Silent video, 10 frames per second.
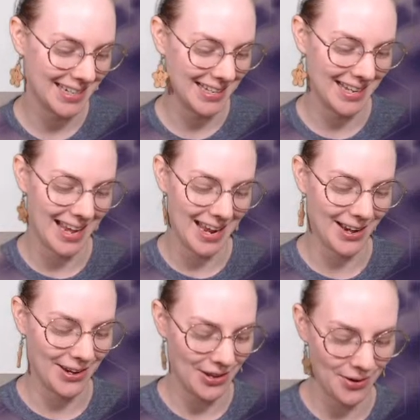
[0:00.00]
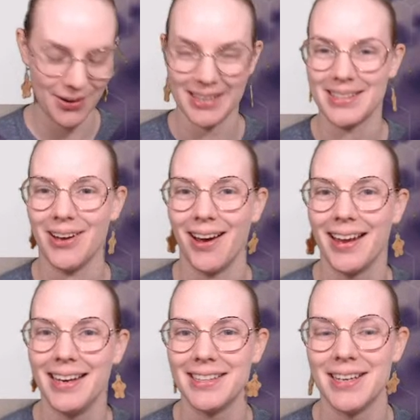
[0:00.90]
and then you get to
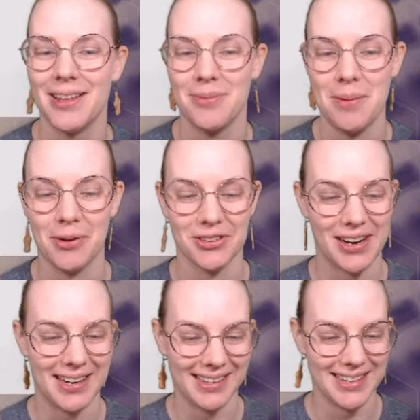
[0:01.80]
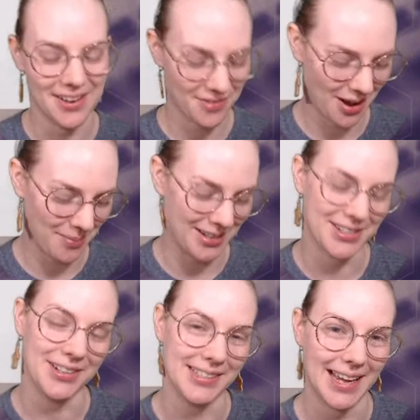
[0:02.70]
talking to the people you're trying to get data from, and it
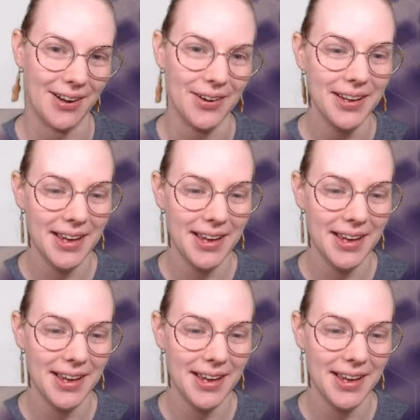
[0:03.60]
turns out